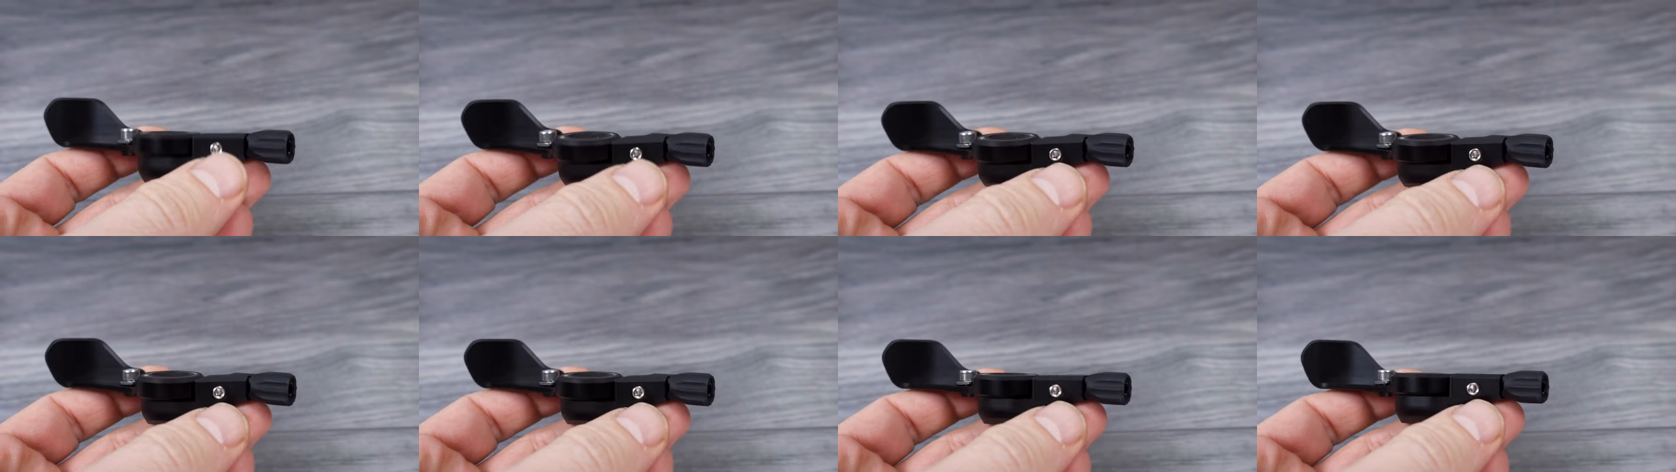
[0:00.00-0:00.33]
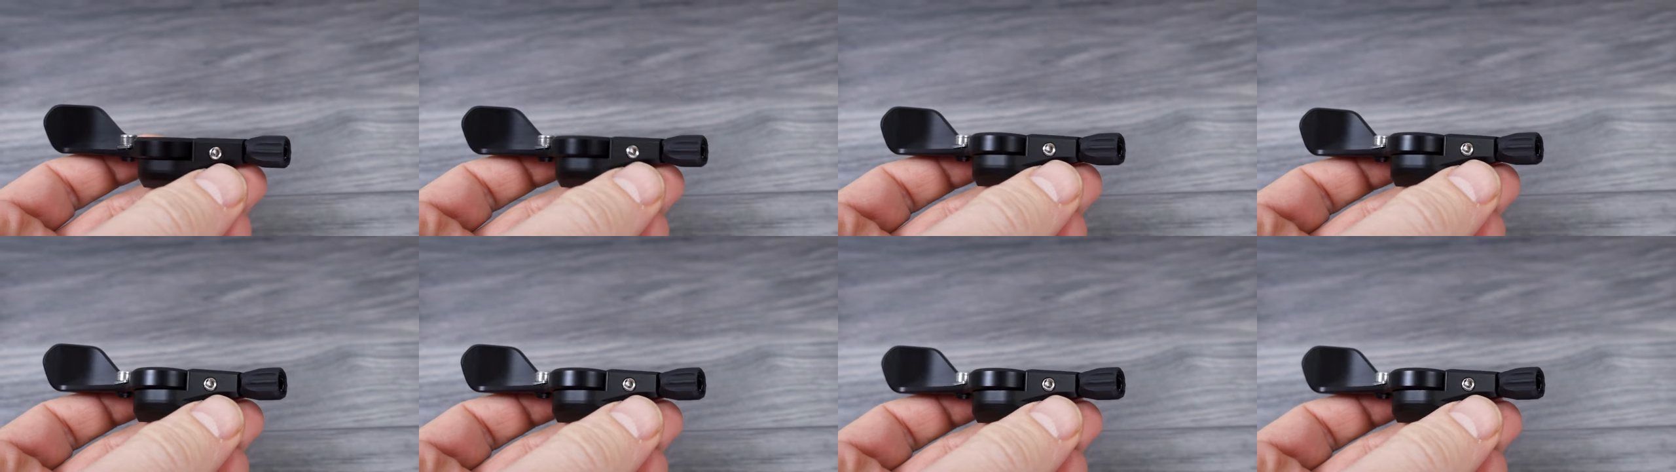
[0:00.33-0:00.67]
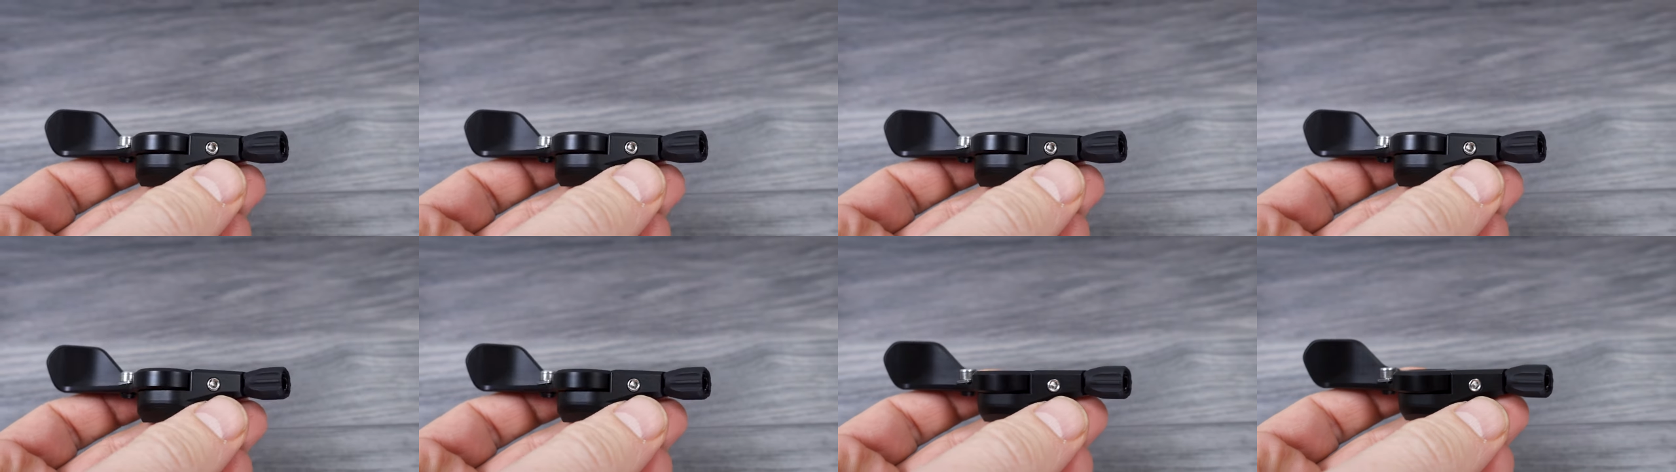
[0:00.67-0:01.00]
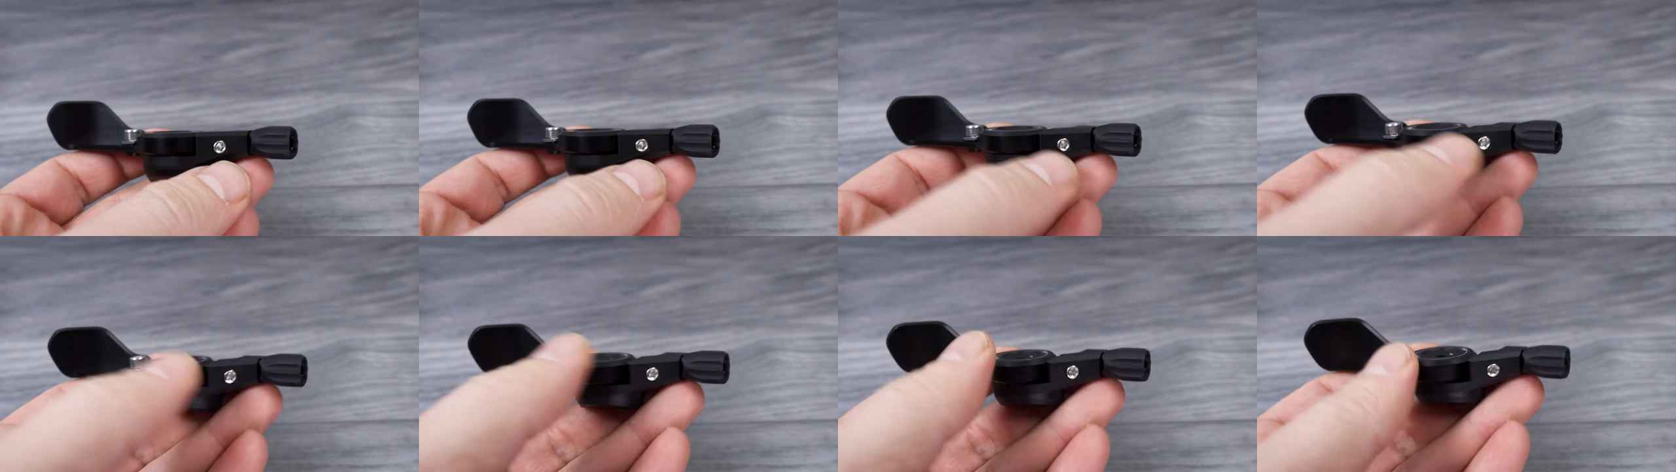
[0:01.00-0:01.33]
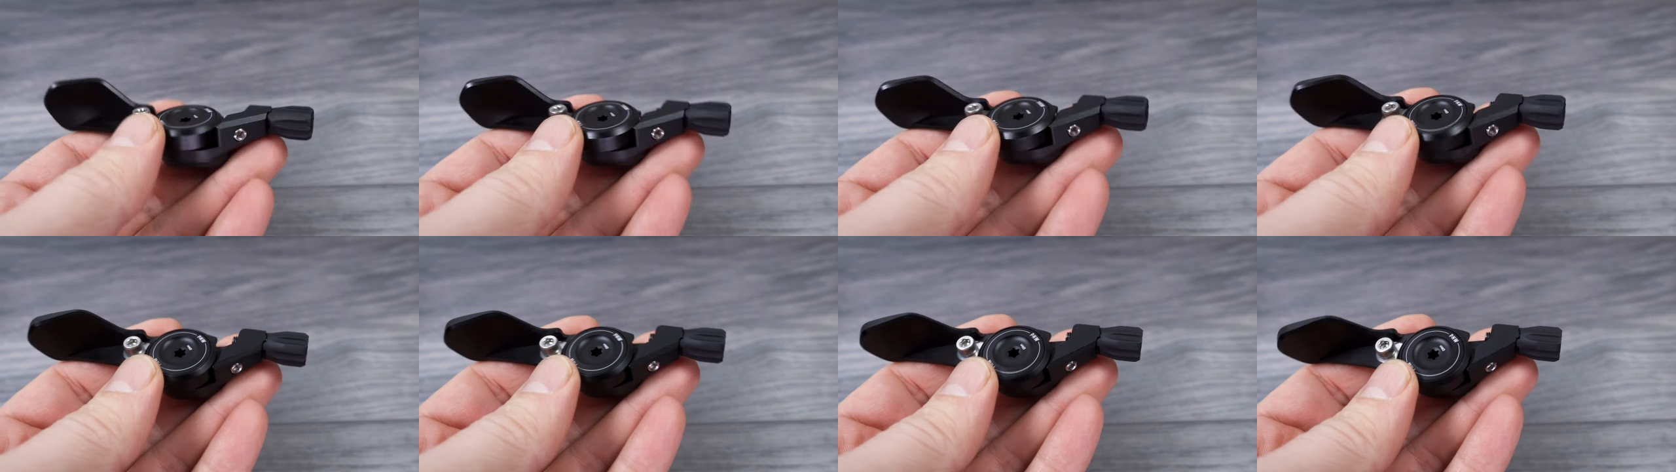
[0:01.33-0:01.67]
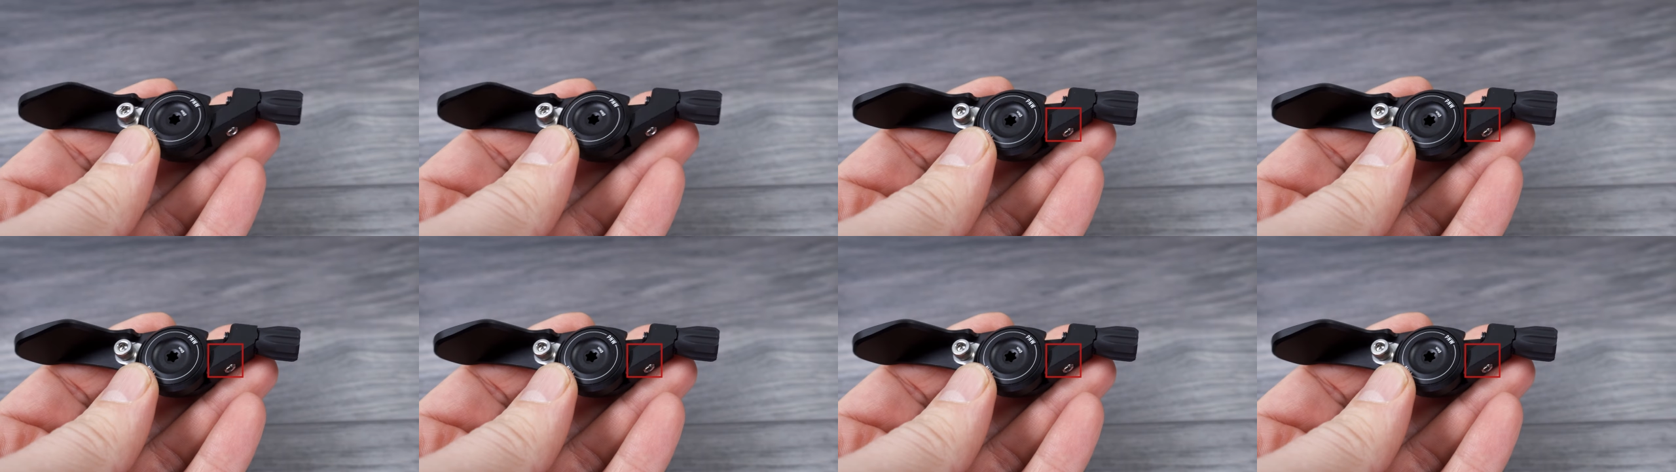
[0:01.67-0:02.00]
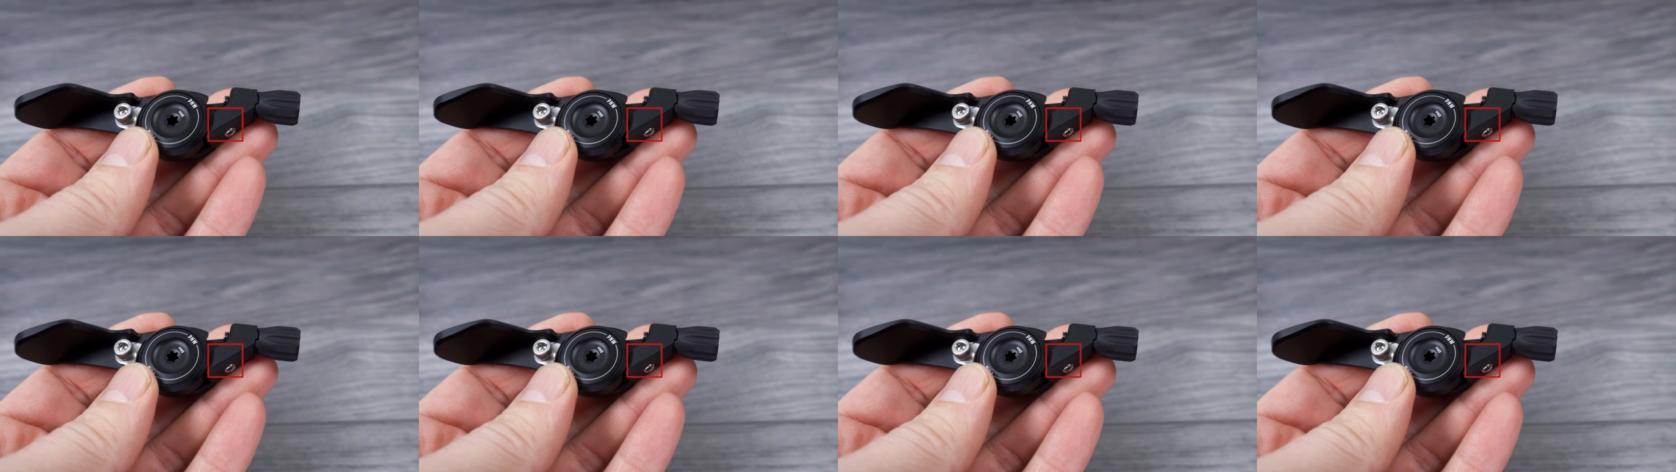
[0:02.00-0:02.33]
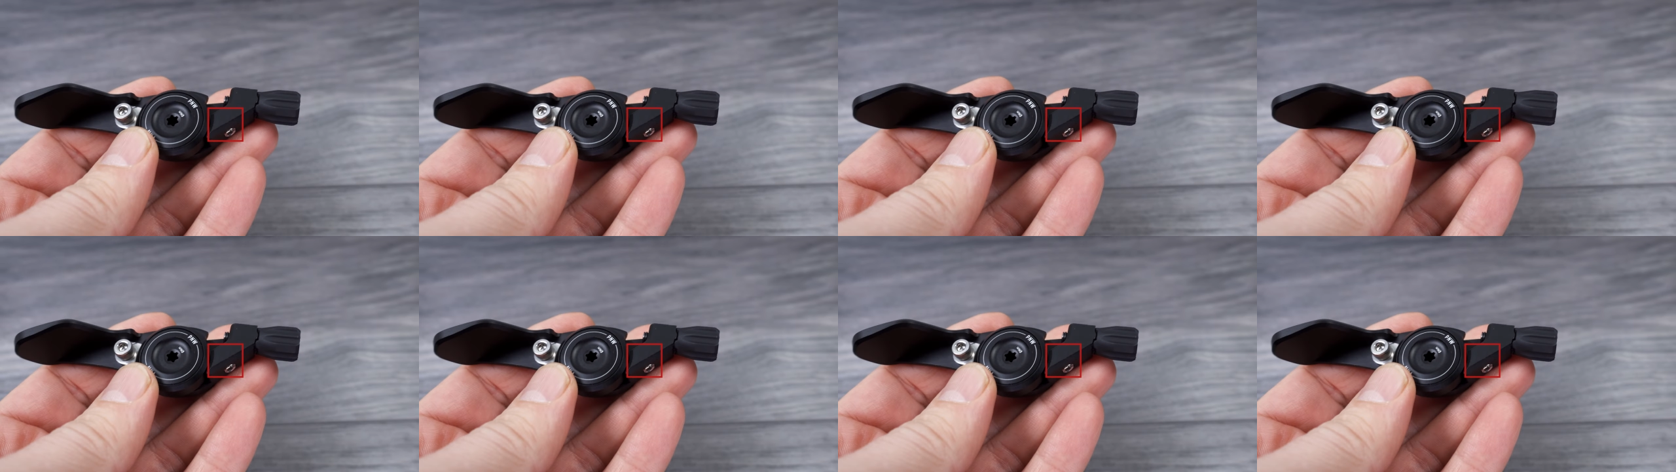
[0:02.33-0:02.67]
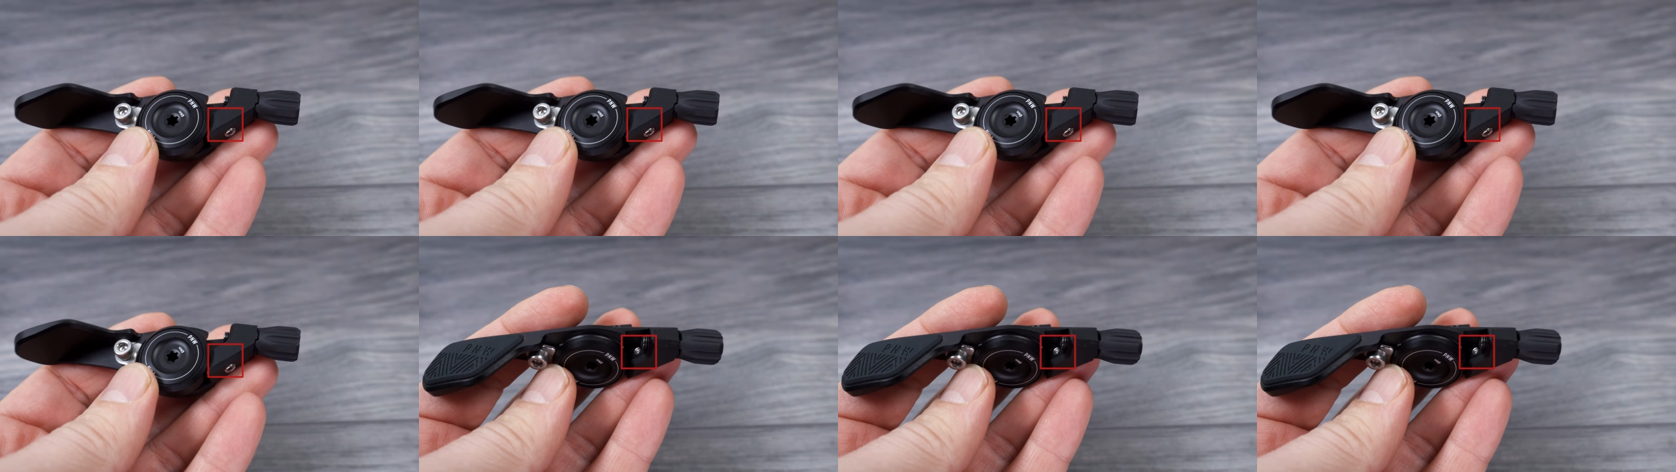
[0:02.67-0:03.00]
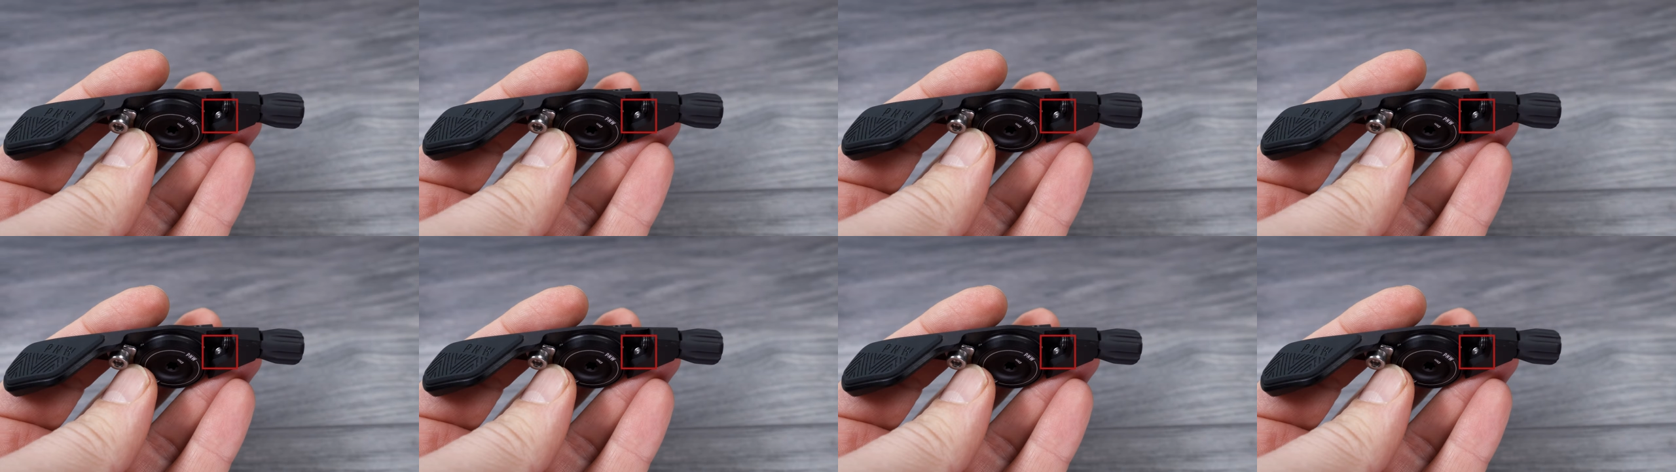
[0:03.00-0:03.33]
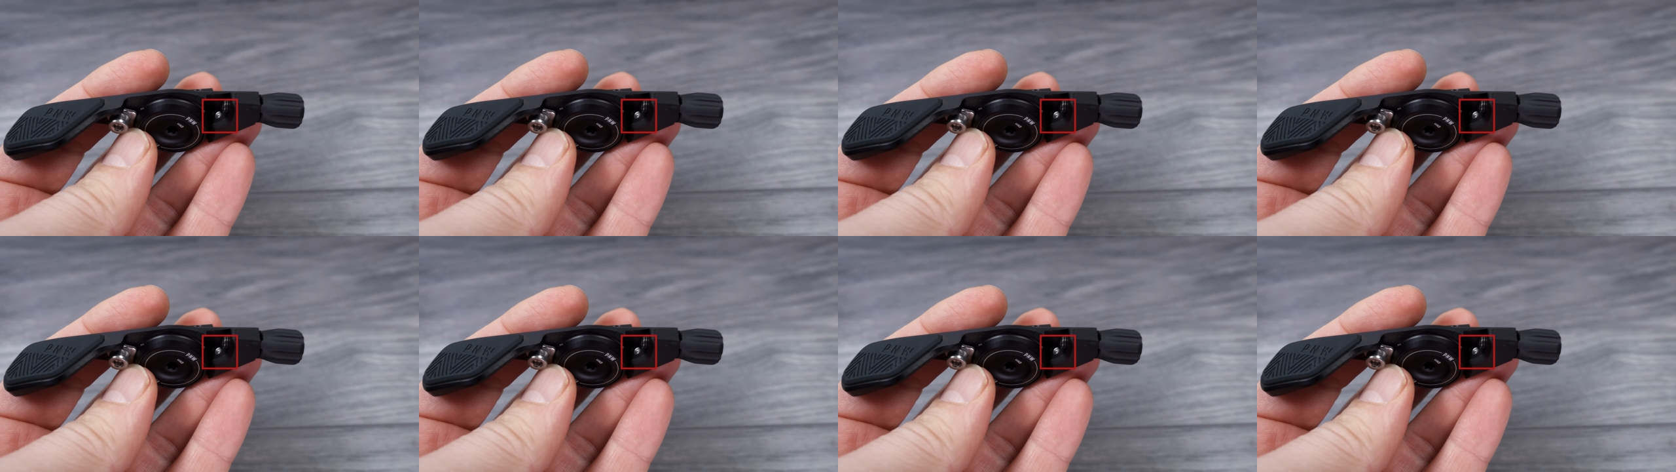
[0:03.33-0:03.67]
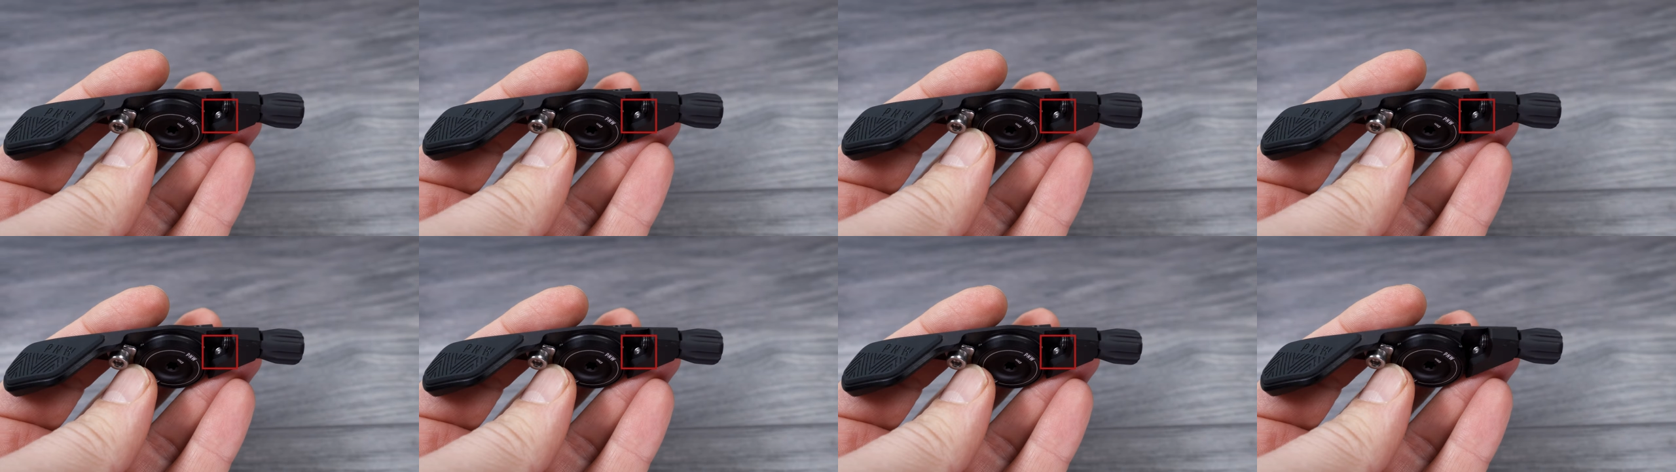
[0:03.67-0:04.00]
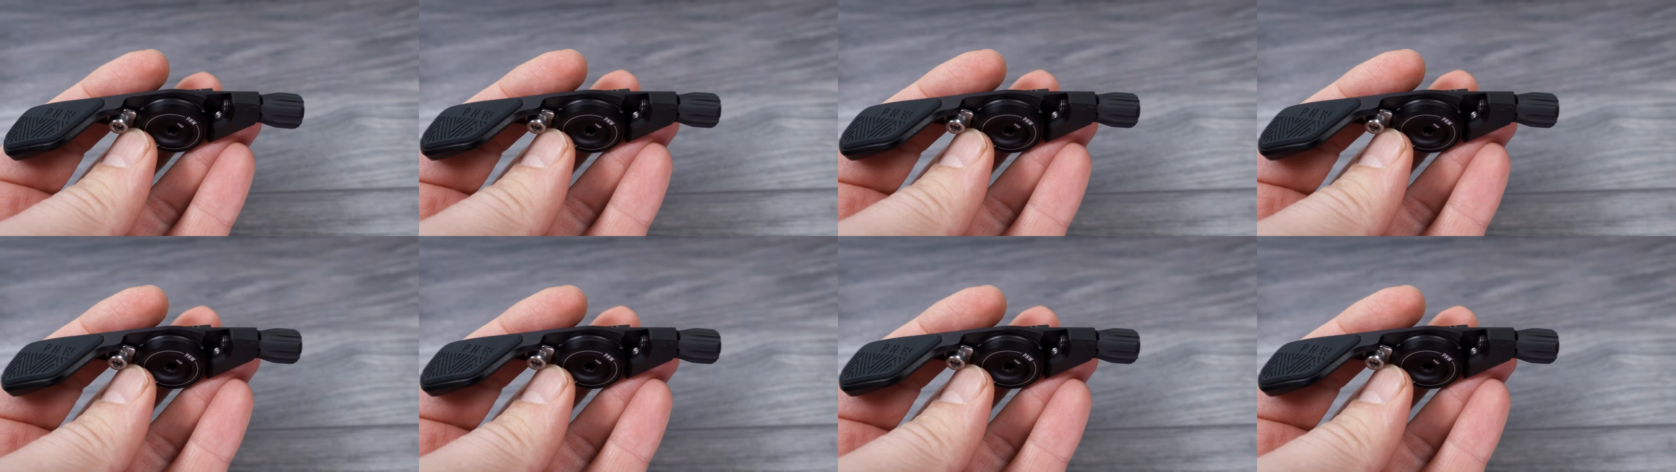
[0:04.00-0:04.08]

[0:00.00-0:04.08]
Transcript: (no speaker visible)